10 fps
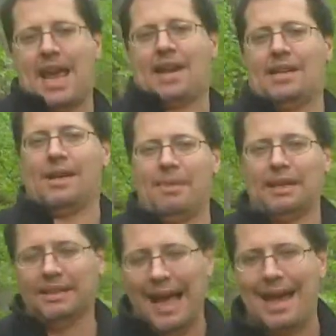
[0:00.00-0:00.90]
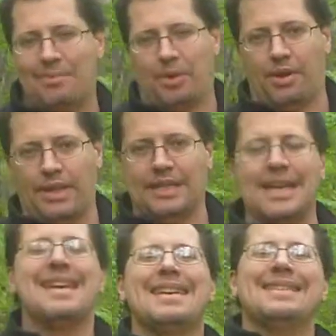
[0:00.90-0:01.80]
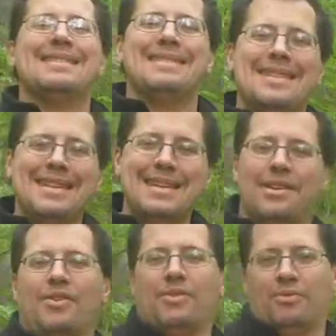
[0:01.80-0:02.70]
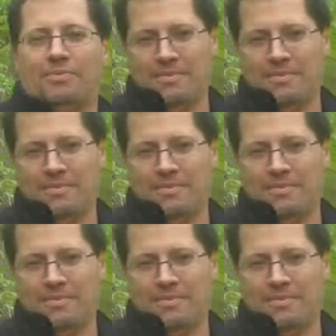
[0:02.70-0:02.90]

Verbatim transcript: academic libraries need the,